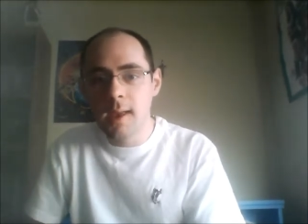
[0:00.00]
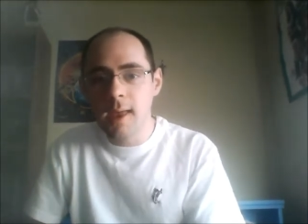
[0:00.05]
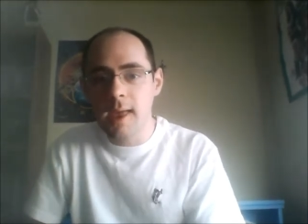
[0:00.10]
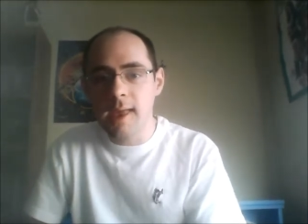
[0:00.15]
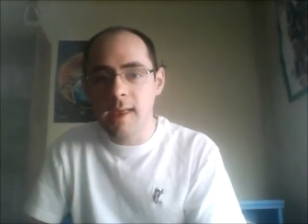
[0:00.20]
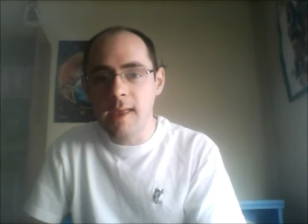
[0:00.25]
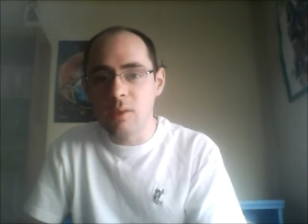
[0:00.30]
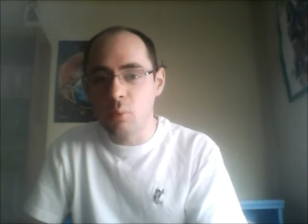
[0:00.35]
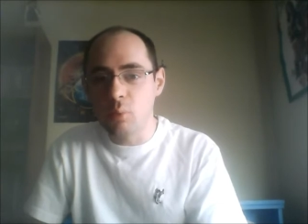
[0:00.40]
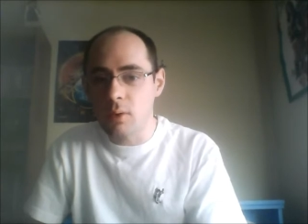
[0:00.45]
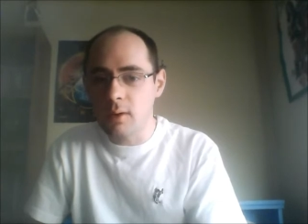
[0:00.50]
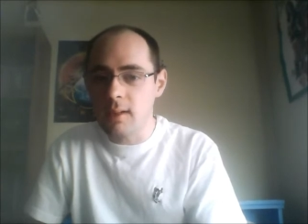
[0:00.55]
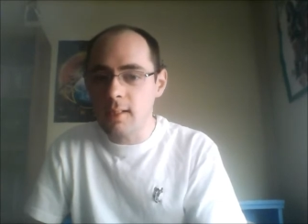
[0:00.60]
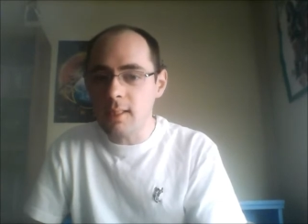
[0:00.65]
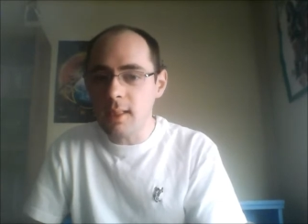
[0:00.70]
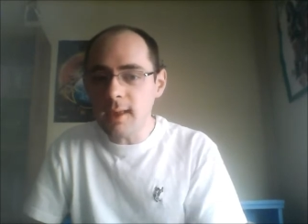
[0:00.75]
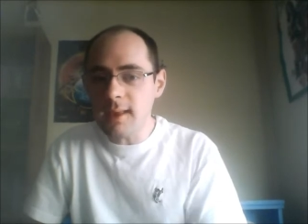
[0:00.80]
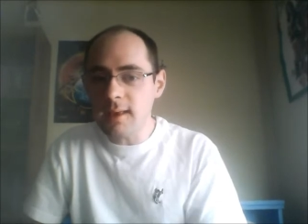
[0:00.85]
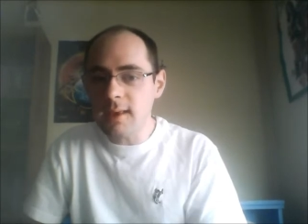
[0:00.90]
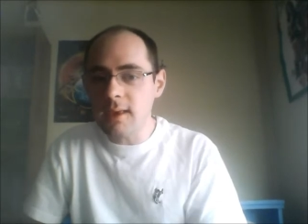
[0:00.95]
And what I
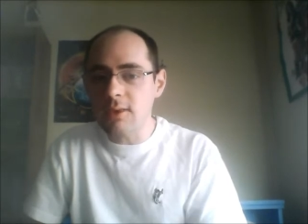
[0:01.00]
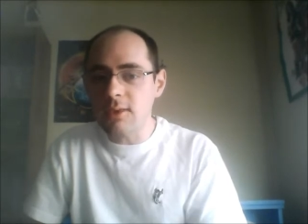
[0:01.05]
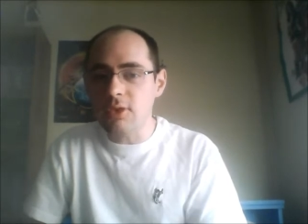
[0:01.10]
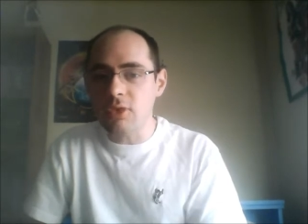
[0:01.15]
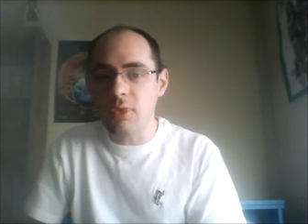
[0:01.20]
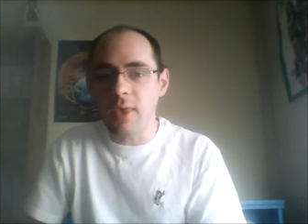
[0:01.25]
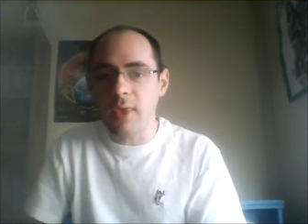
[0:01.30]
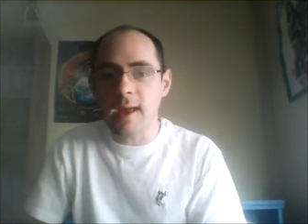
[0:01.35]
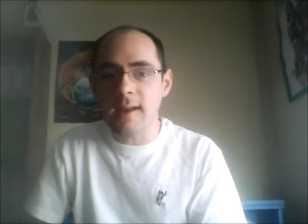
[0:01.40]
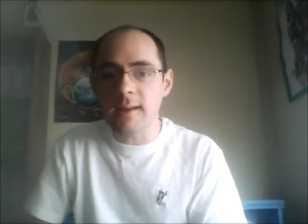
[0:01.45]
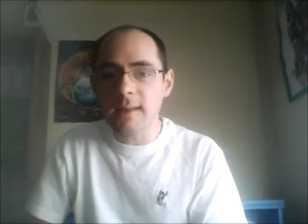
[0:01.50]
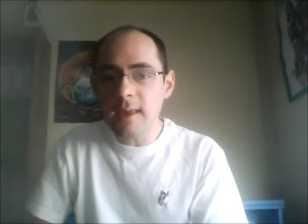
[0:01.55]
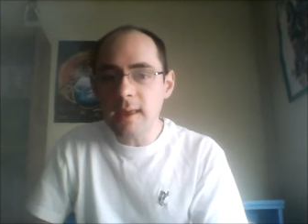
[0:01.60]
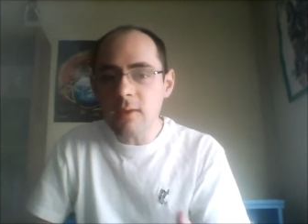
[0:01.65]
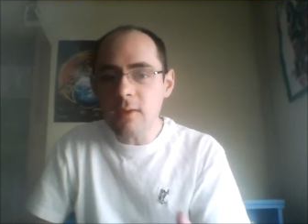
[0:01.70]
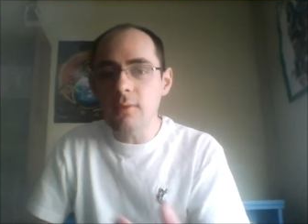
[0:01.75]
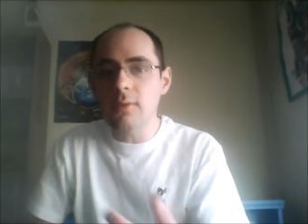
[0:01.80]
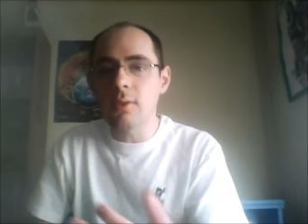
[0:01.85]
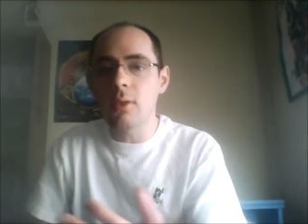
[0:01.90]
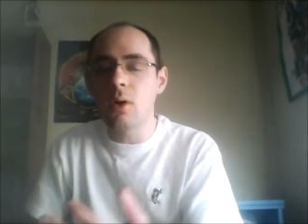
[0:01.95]
like is that
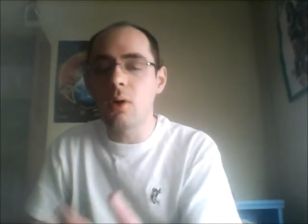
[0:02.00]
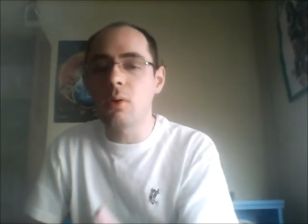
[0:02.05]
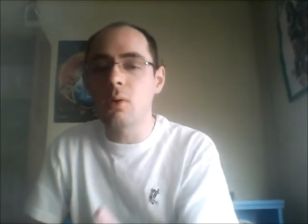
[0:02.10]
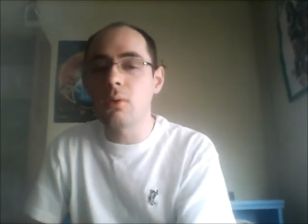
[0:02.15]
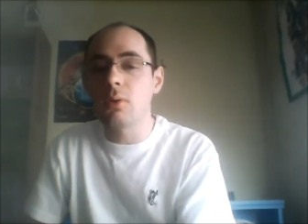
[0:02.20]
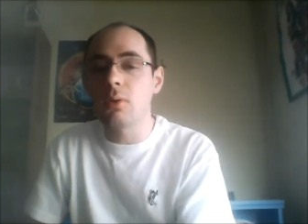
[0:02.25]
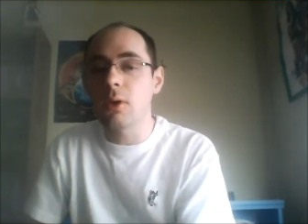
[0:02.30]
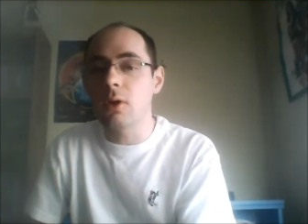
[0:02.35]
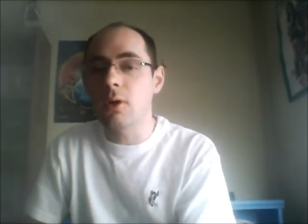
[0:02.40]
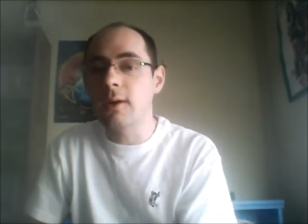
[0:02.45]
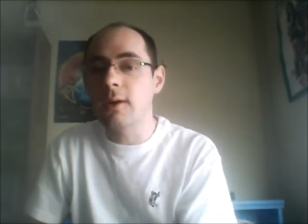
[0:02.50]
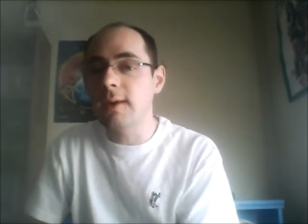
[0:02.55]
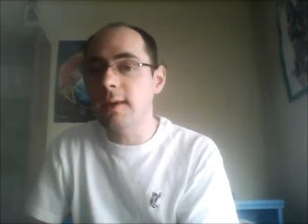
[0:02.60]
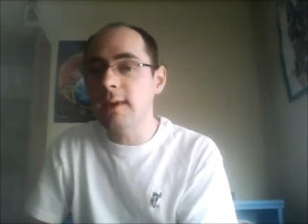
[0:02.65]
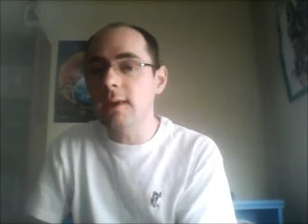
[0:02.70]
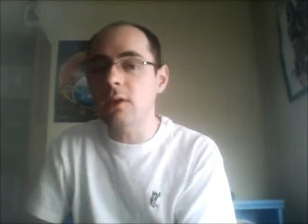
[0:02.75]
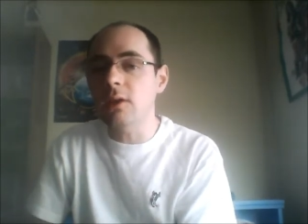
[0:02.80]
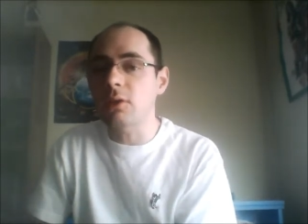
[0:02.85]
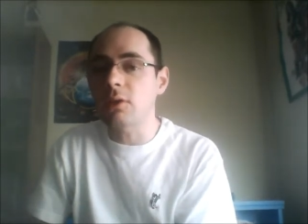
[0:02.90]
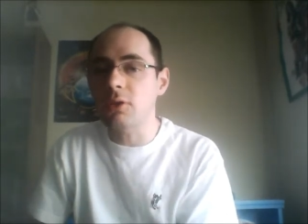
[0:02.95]
even though they're
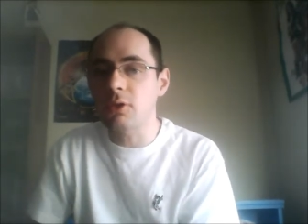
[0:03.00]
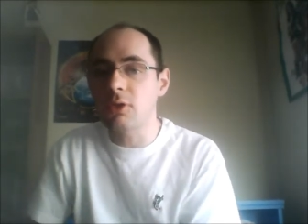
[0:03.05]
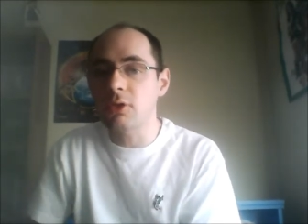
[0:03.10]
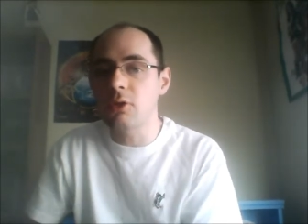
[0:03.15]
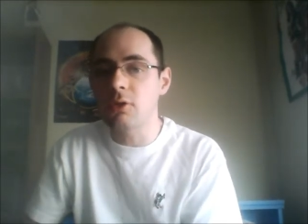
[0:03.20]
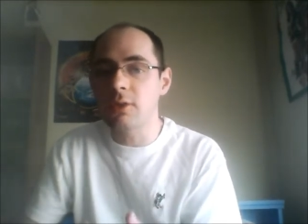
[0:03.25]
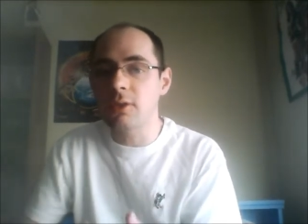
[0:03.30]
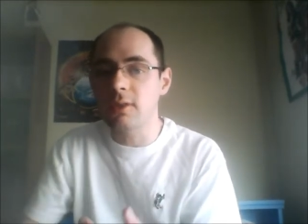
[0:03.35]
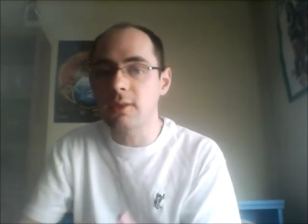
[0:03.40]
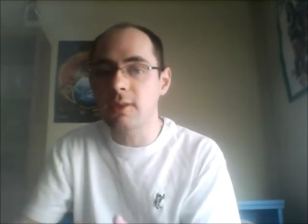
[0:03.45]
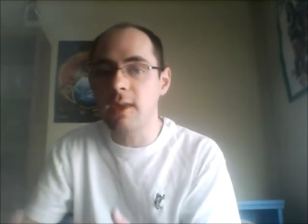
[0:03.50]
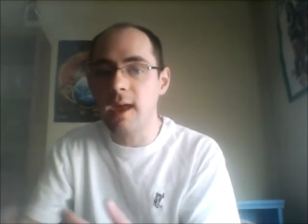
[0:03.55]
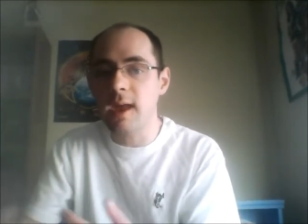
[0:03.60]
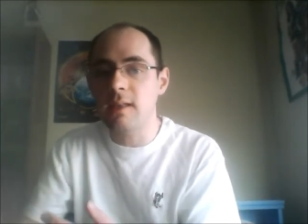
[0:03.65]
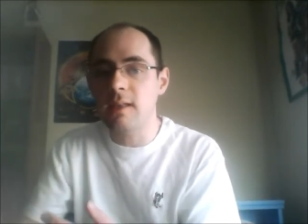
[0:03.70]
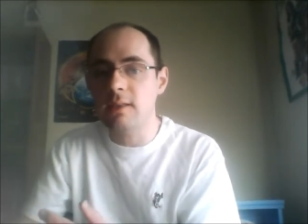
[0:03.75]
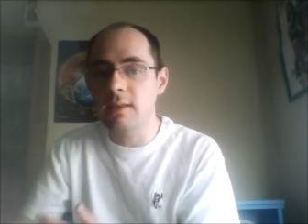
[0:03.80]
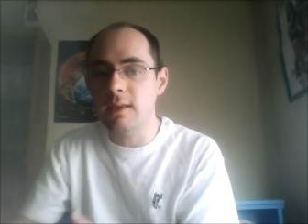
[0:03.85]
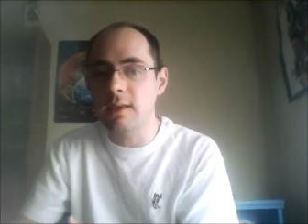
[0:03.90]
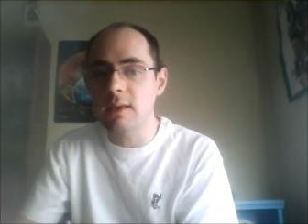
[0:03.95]
heels, they're the
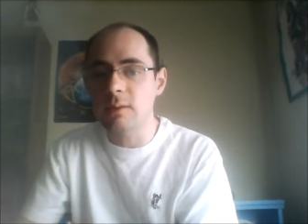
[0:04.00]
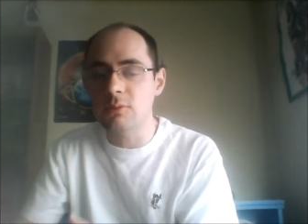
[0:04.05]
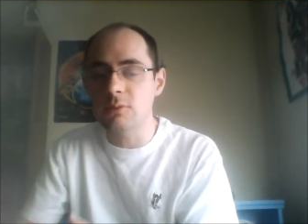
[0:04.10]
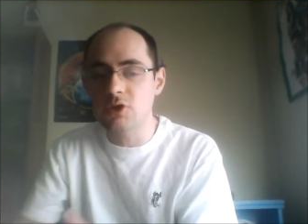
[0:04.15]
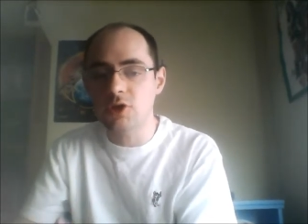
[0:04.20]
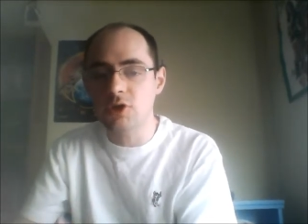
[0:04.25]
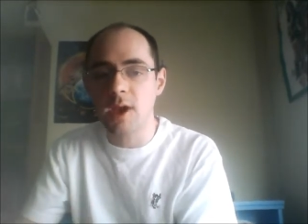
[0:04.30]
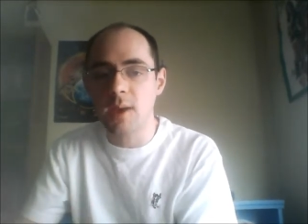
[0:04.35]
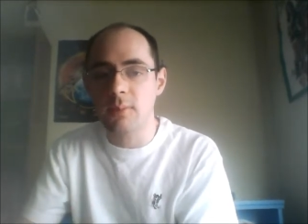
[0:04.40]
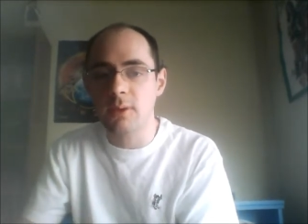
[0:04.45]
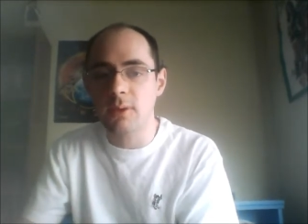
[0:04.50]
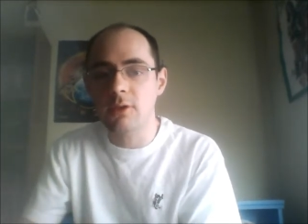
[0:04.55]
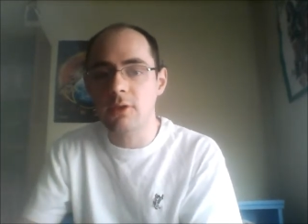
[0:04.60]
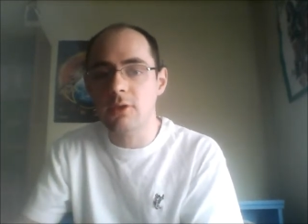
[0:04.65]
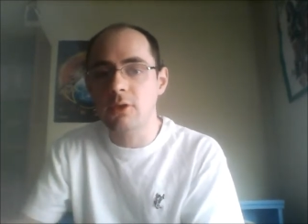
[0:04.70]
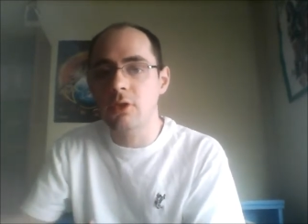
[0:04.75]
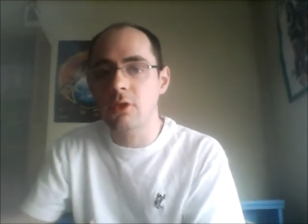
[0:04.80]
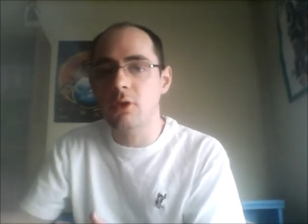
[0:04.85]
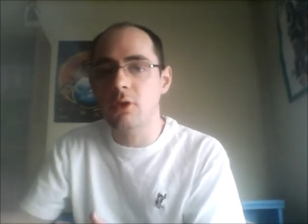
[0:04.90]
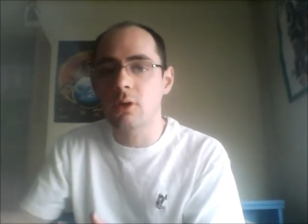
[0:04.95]
tag team
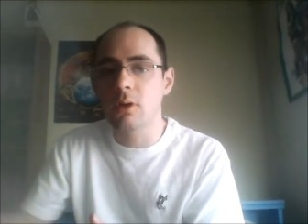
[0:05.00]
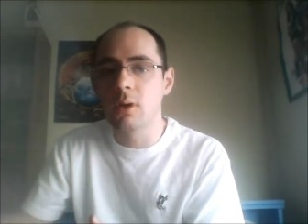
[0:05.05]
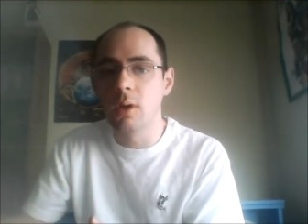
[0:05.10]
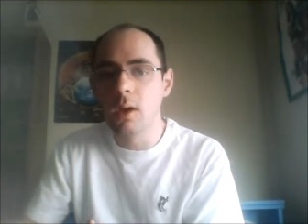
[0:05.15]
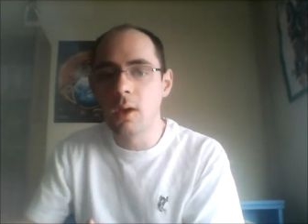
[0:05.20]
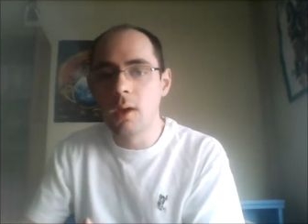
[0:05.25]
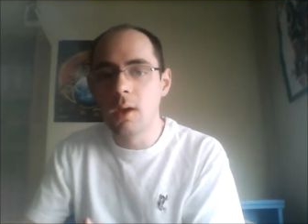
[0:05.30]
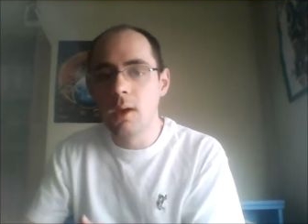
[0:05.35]
champions, they're